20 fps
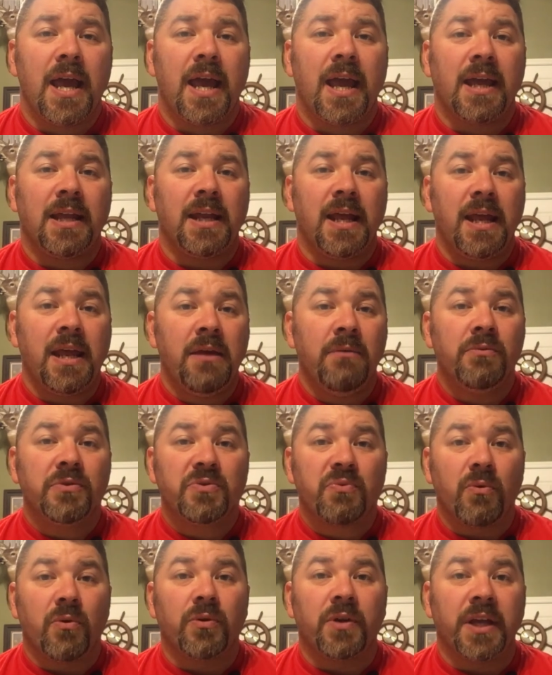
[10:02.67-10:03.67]
And he
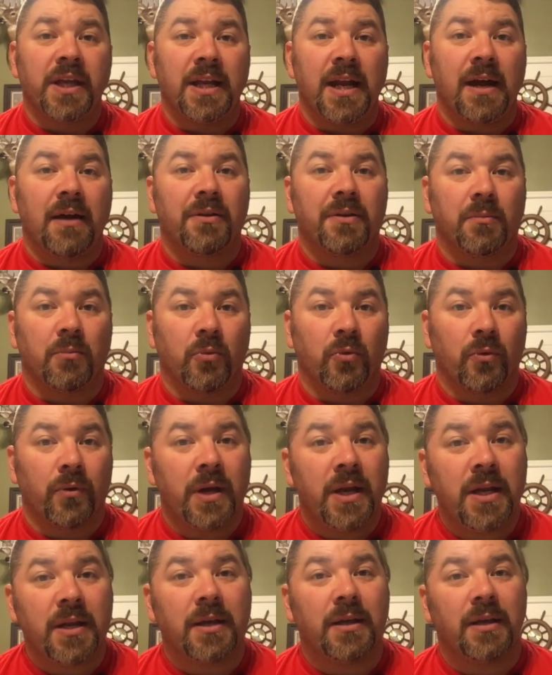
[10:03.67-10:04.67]
was wanting to get out of the
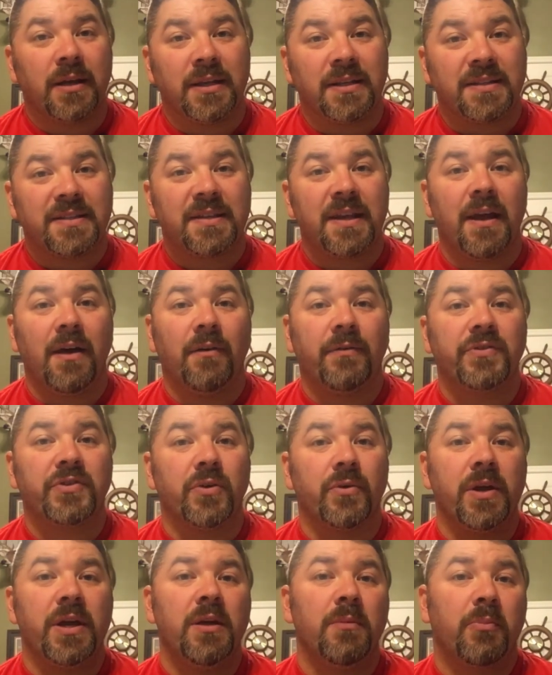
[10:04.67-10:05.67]
marina itself.
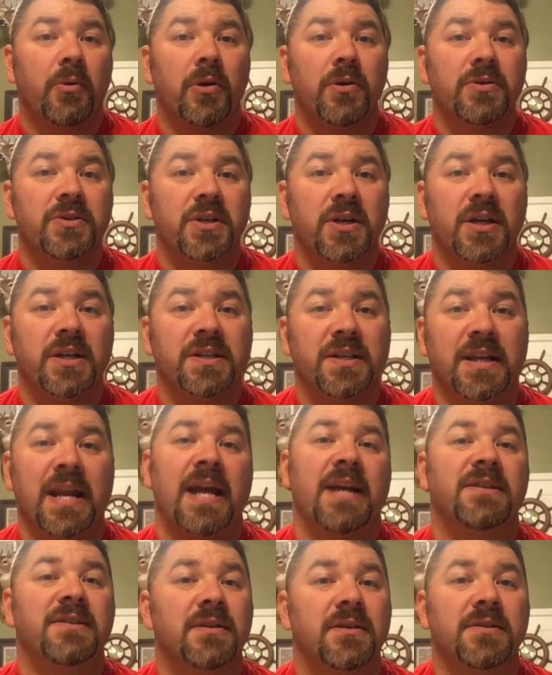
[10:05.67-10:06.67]
So he approached us and
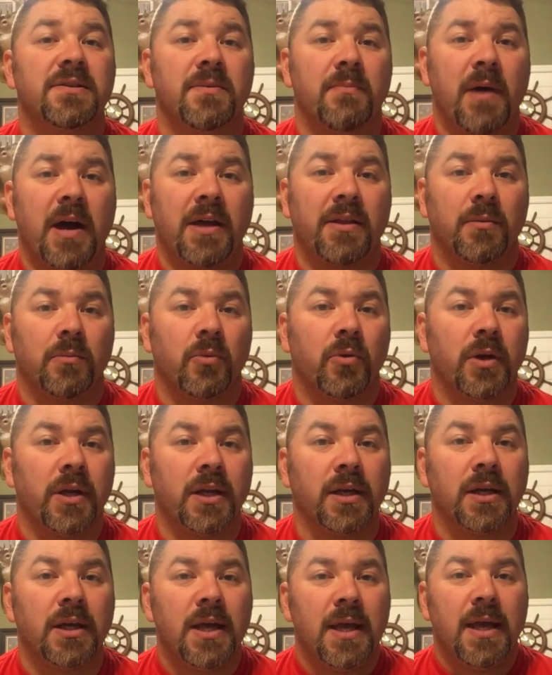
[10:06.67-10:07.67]
asked us to buy the
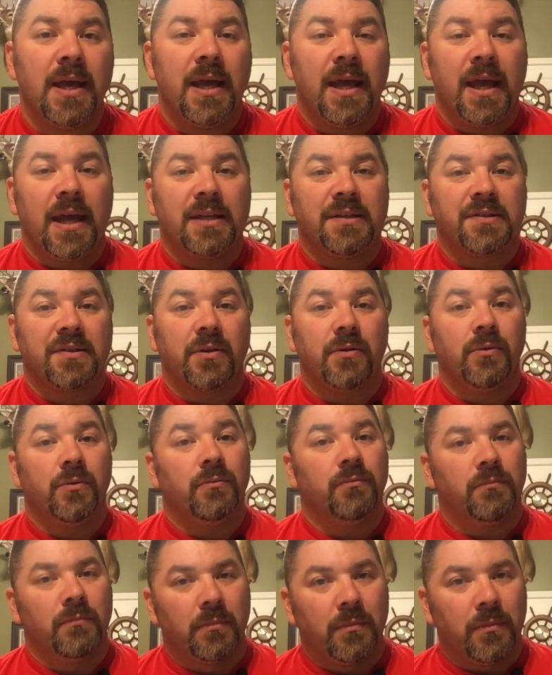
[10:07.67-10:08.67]
marina. And
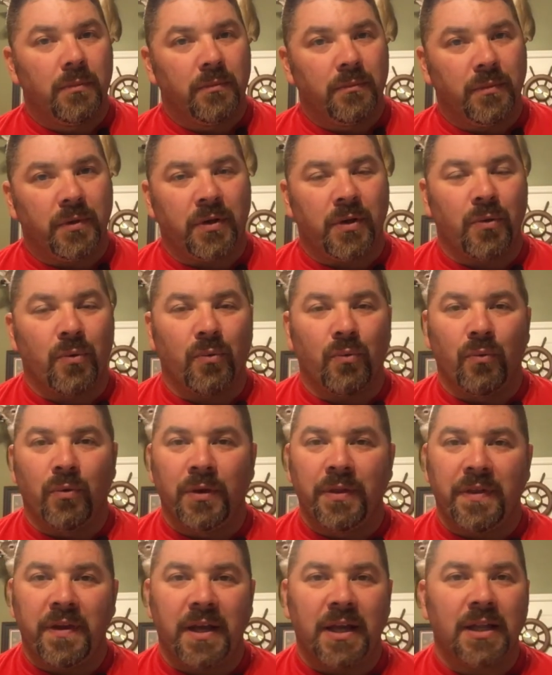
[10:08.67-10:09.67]
so, you know,
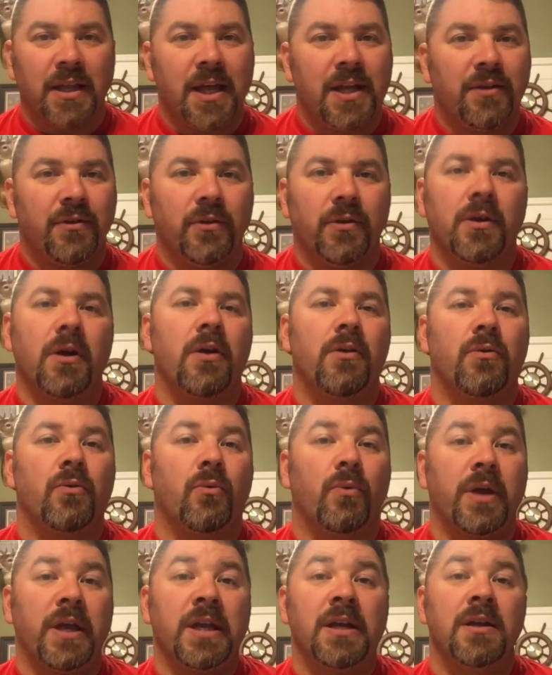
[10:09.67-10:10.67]
one thing led to another.
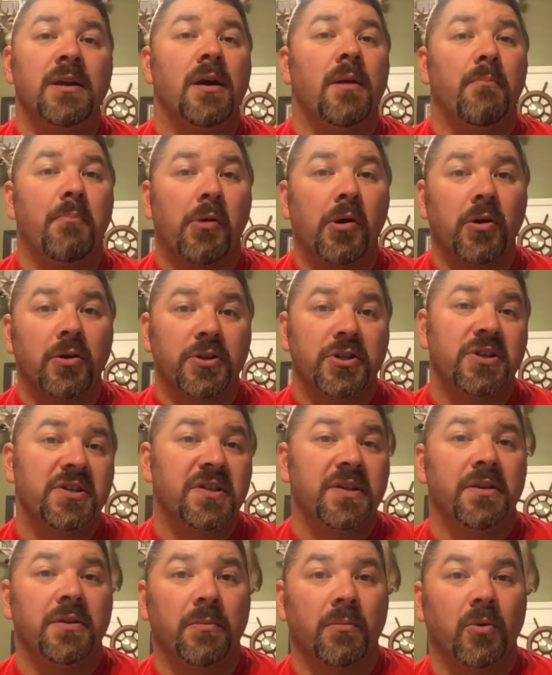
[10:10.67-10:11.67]
We ended up
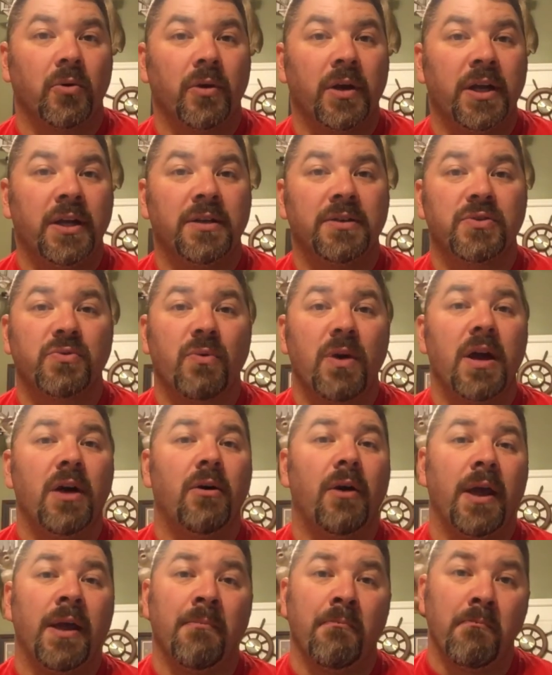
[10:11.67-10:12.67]
purchasing the marina as
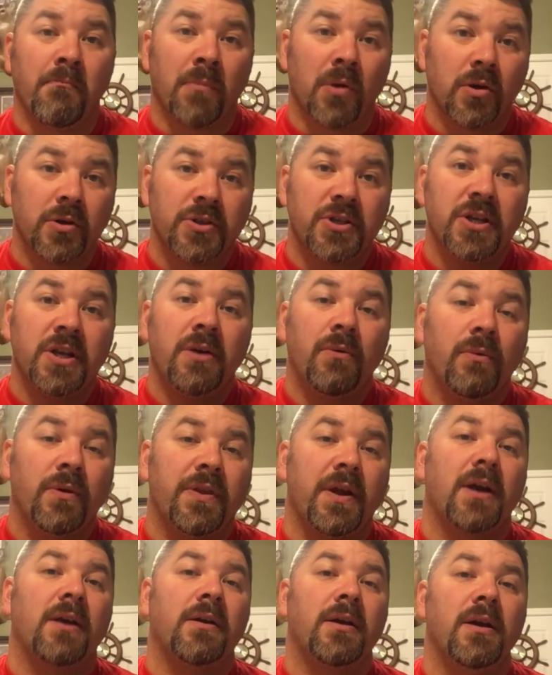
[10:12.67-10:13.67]
well and merging it
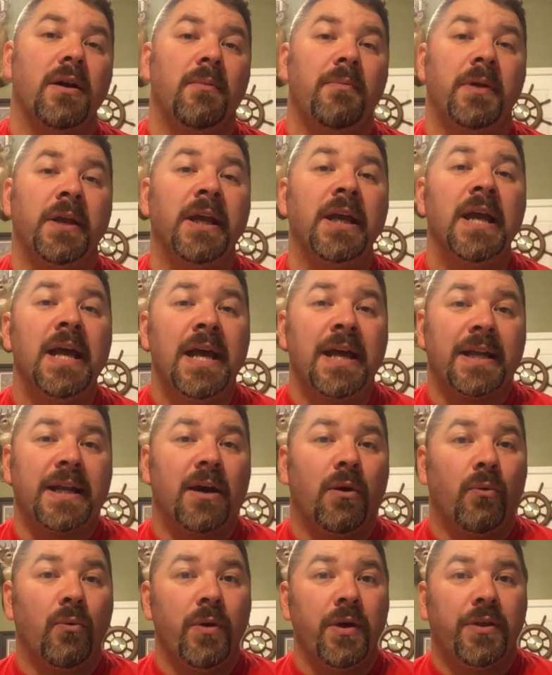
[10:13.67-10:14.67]
with our company.
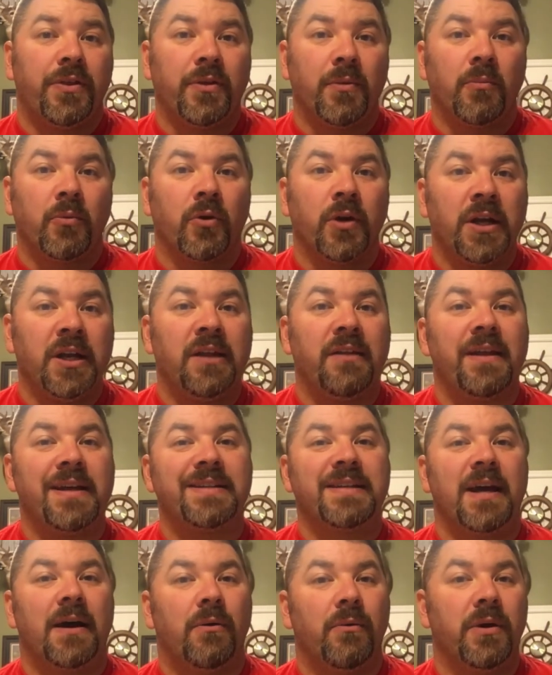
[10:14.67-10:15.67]
Now, with the marina,
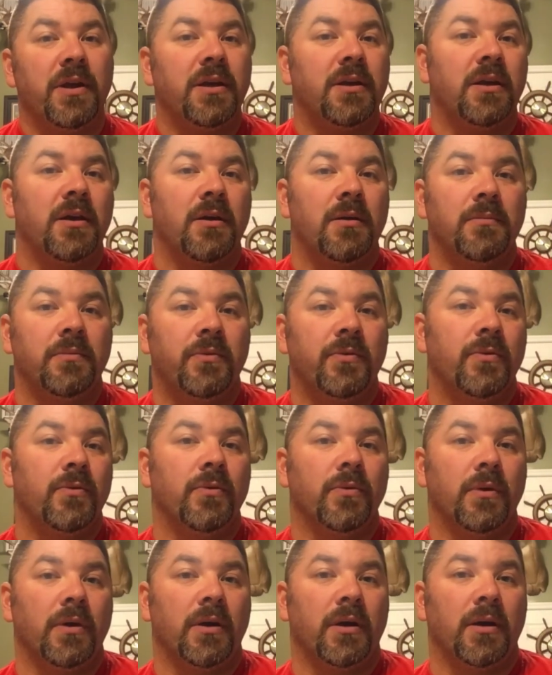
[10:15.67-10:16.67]
that's how we come
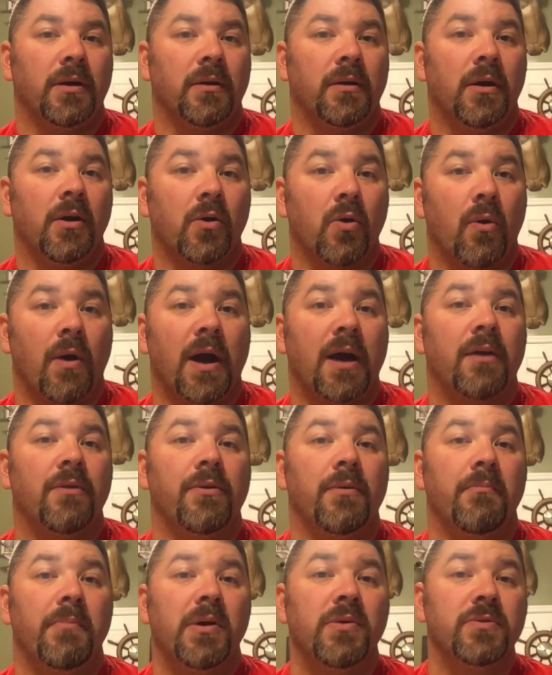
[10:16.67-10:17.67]
to acquire
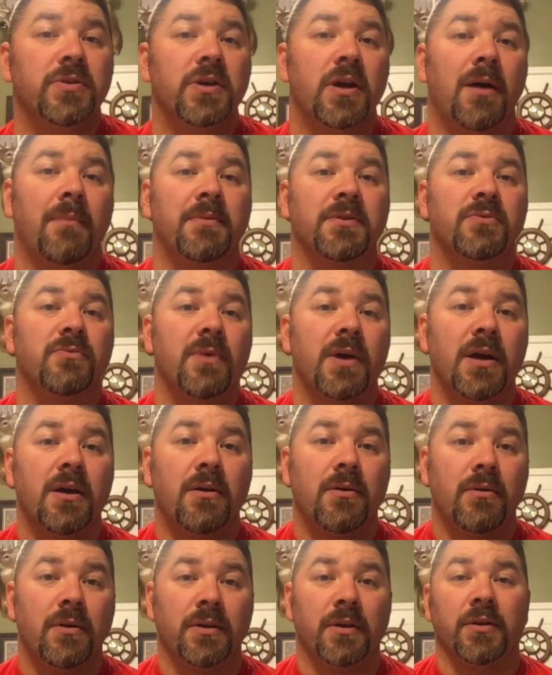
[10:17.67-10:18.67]
the boat shop as
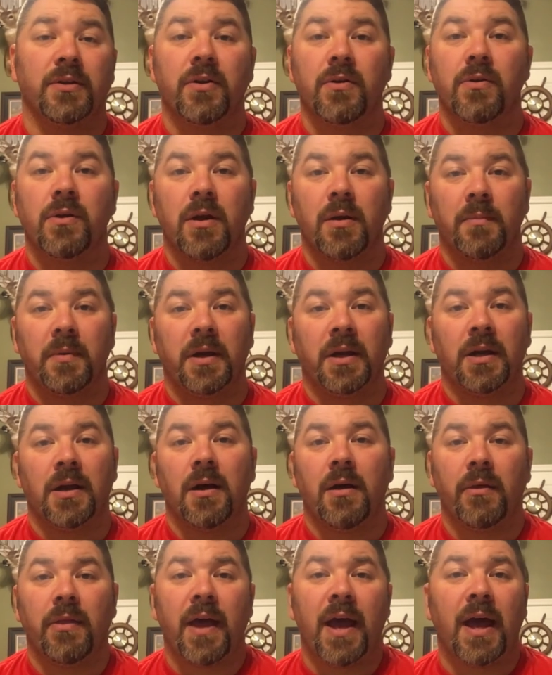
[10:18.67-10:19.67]
well and the tow company and
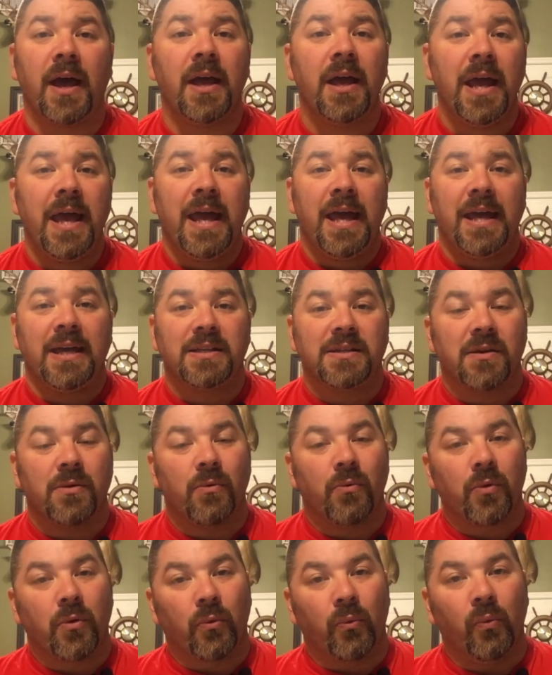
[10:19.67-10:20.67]
all that. And so
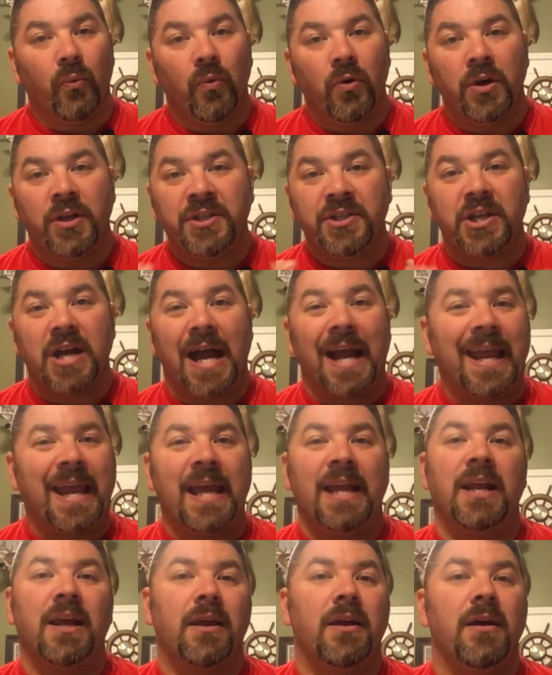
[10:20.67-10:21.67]
we're one
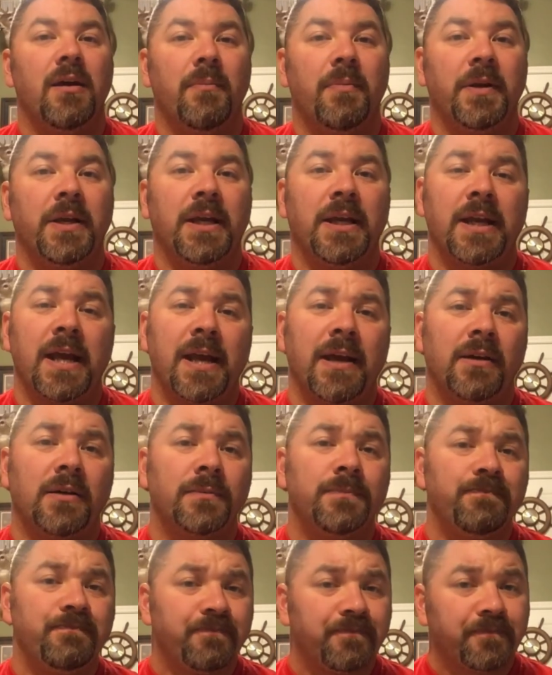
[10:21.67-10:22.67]
gigantic company
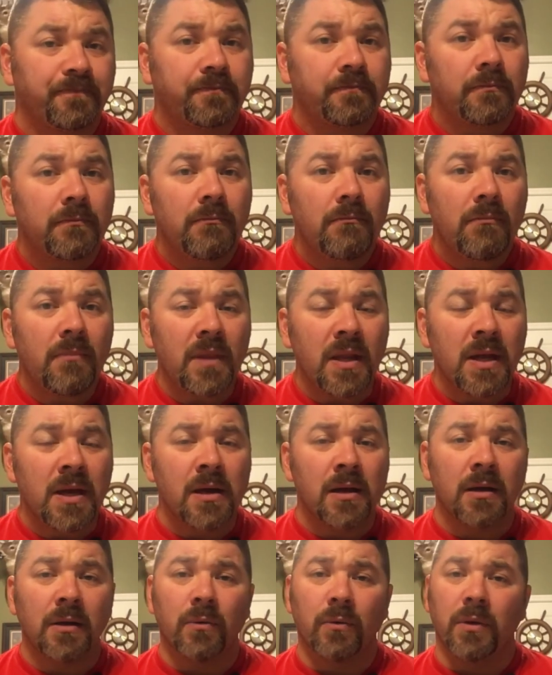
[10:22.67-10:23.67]
now.
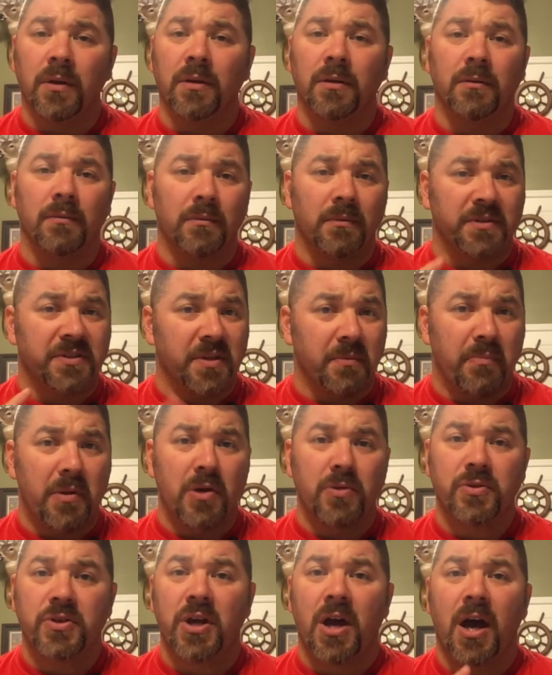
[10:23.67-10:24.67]
It's a
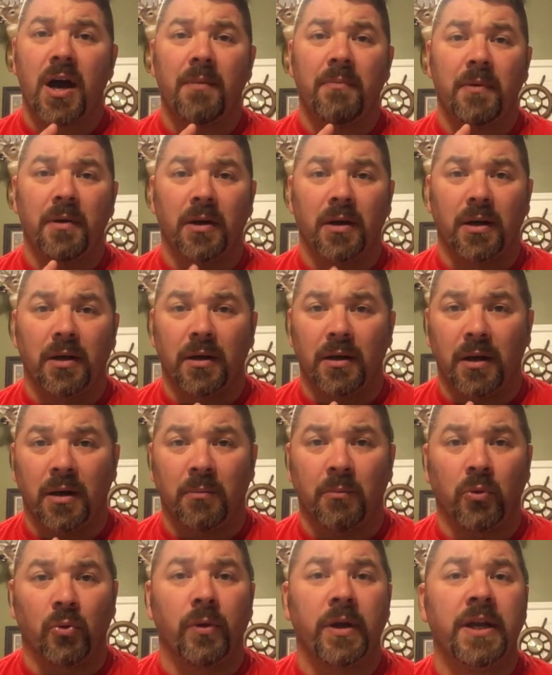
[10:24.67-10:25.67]
boat shop, a
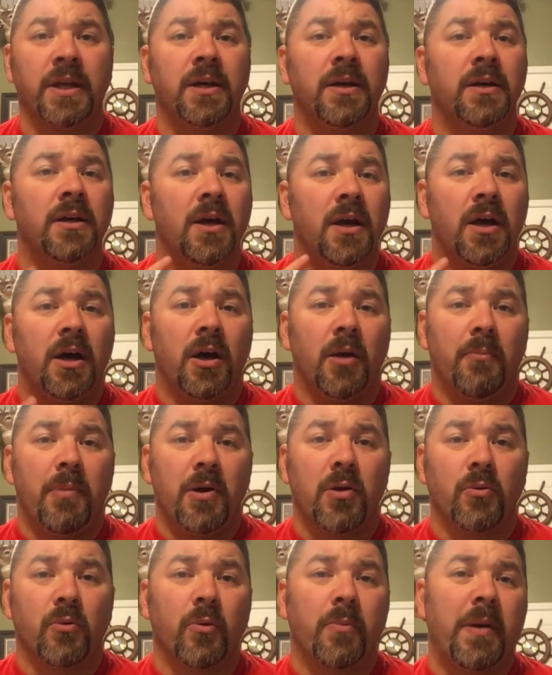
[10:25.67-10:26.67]
marina, a
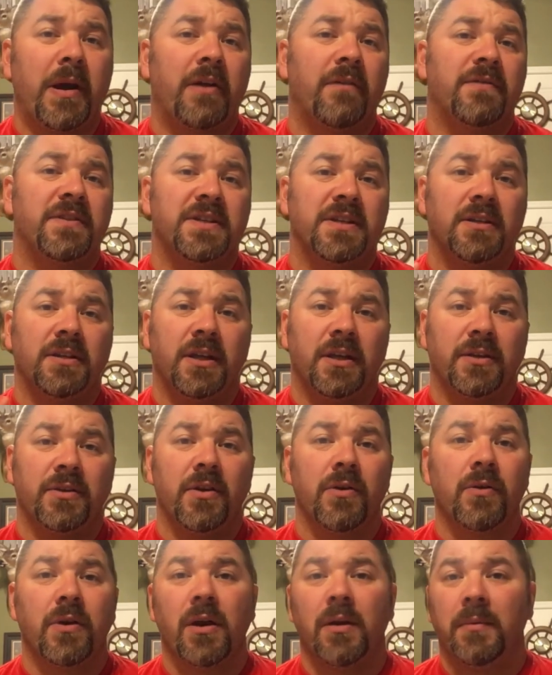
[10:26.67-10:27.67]
boat repair facility, a
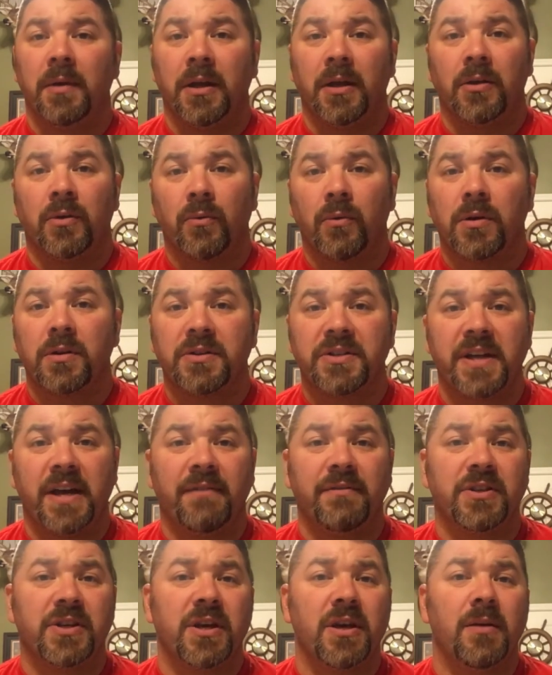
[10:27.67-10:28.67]
tow company, an underwater
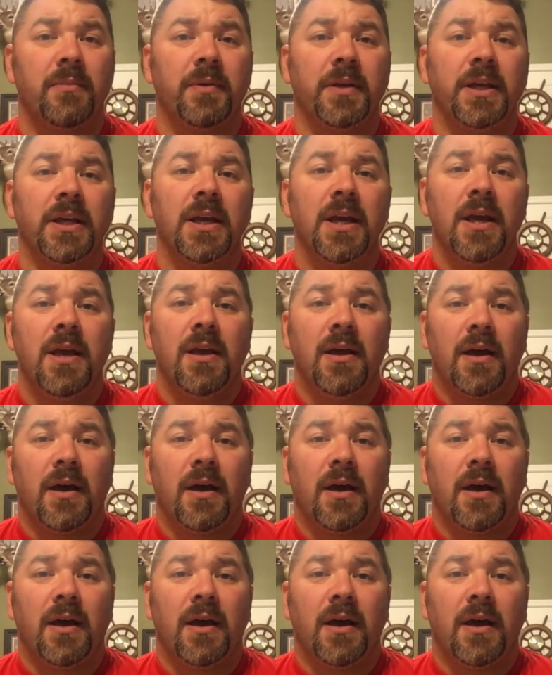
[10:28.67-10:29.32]
salvage company.